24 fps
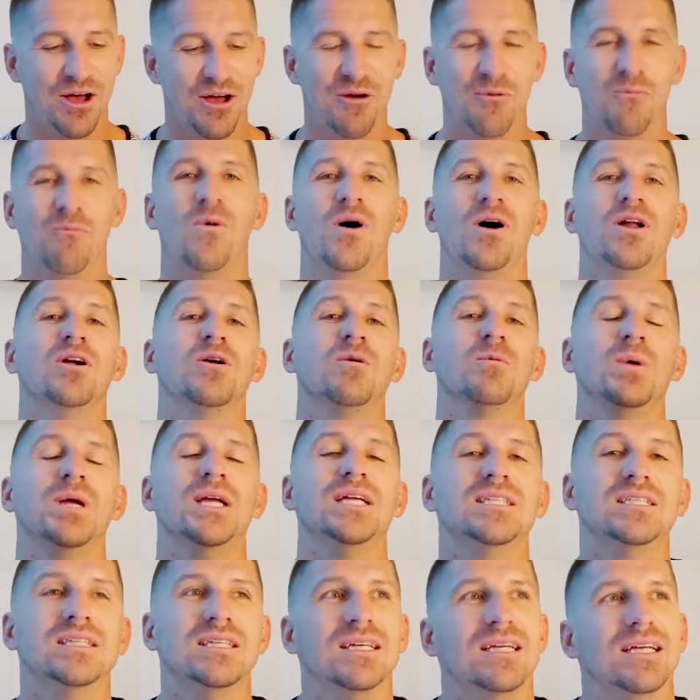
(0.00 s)

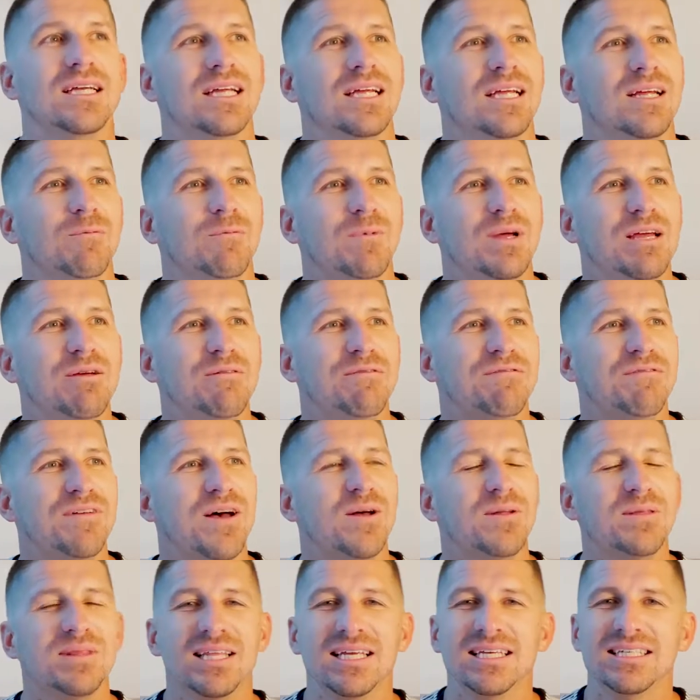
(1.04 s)
we
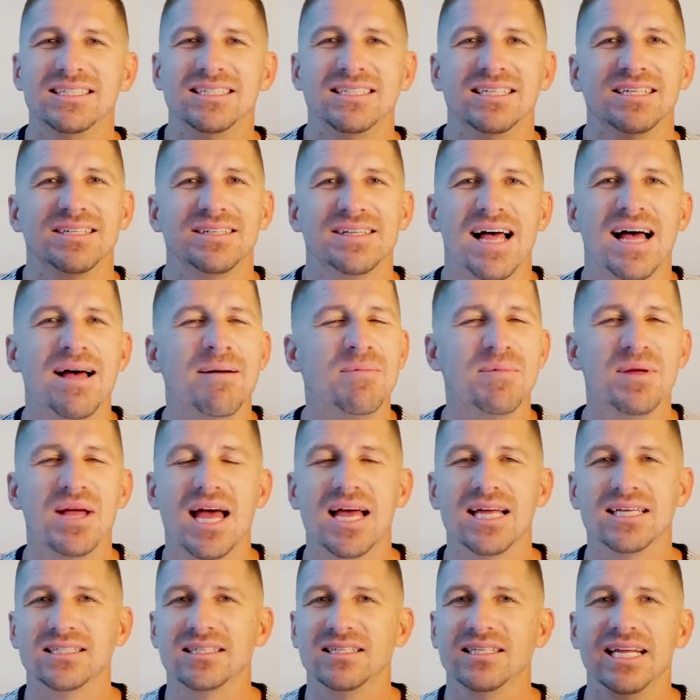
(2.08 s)
felt this dilemma
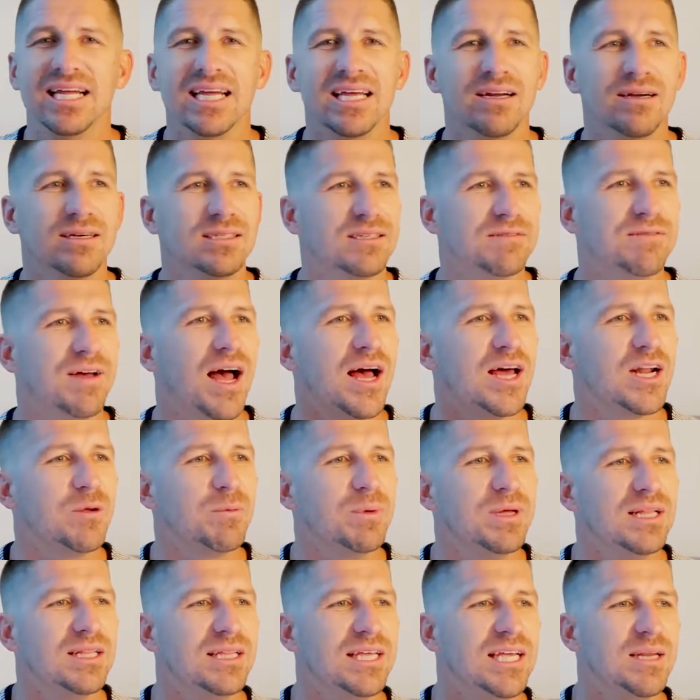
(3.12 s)
as leaders of how do
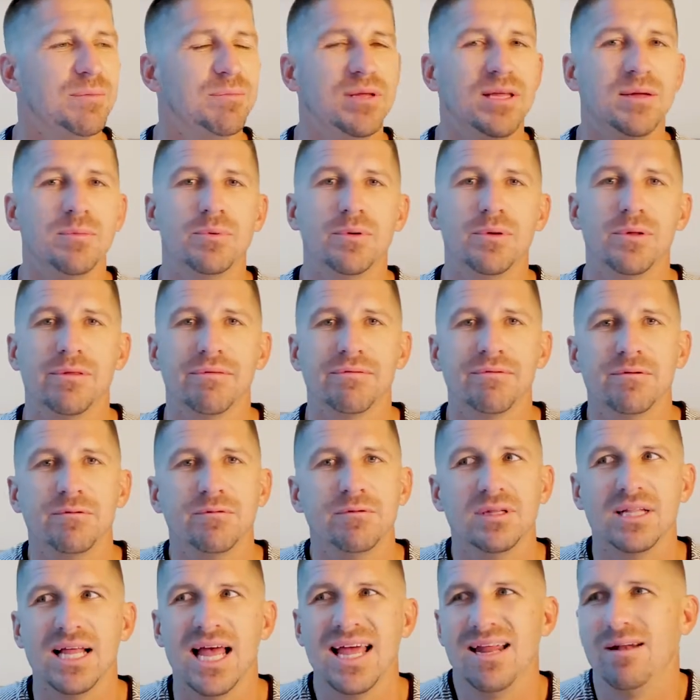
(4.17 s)
we lead people through
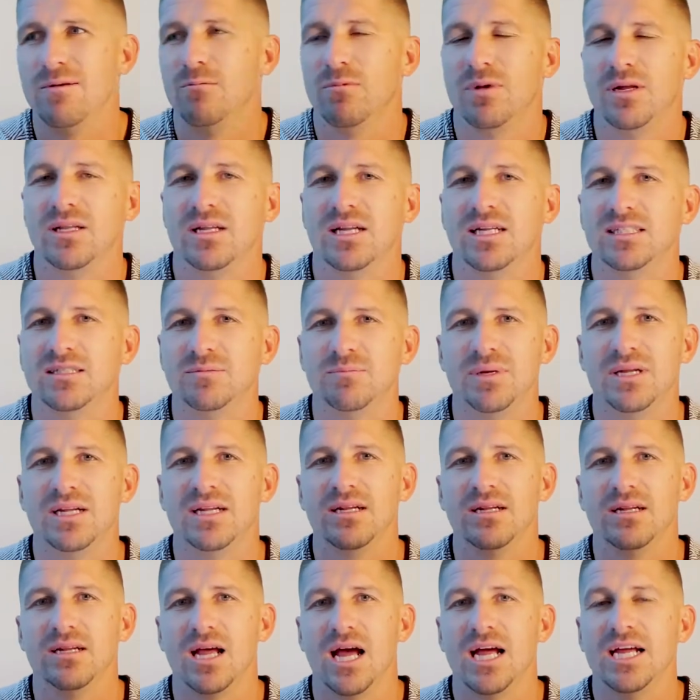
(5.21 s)
Lent when it's
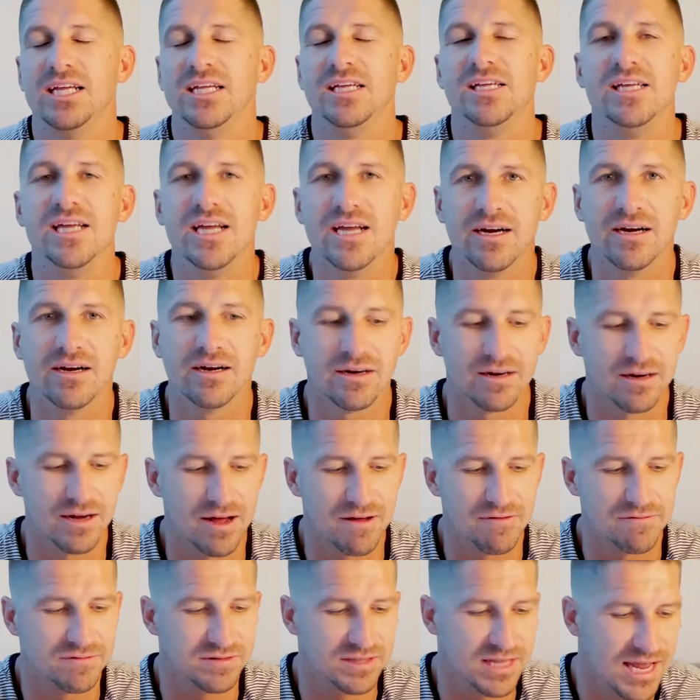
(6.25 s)
been a year
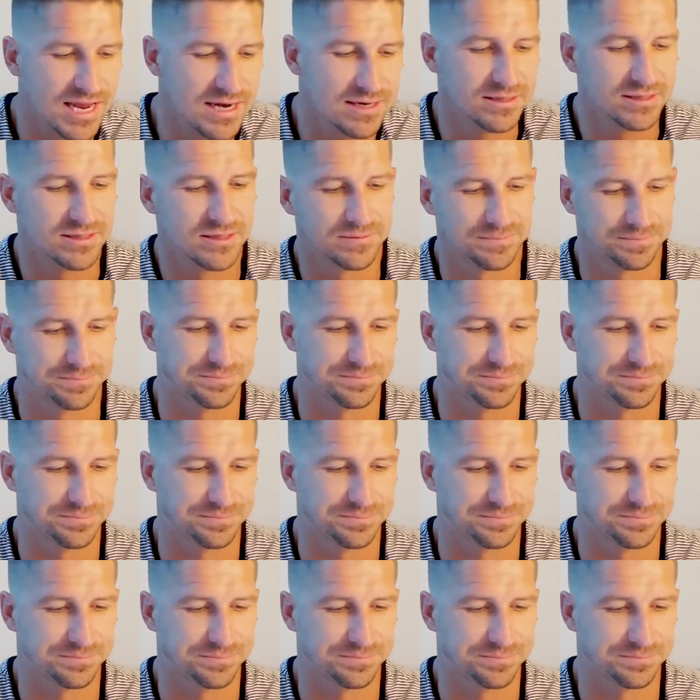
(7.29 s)
of Lent.